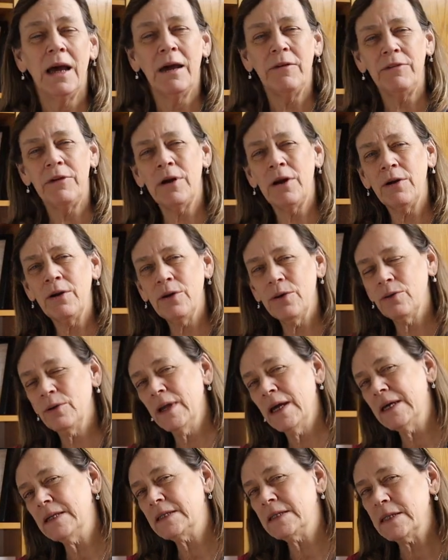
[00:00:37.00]
If you don't know who
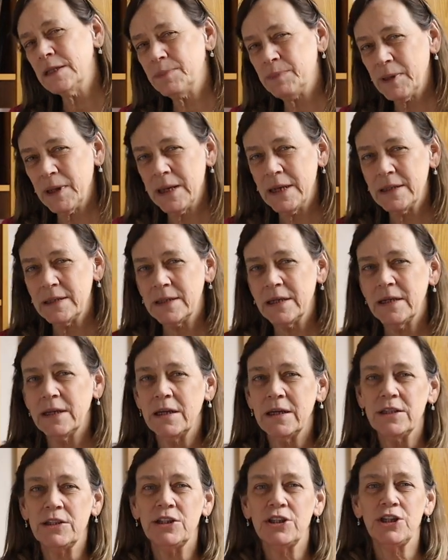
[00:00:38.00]
Lacey's Place
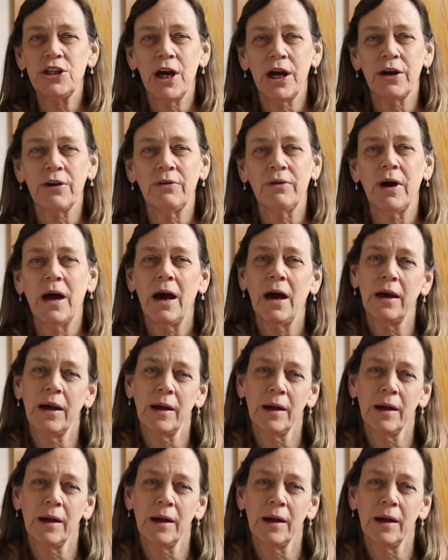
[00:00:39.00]
is, check her out.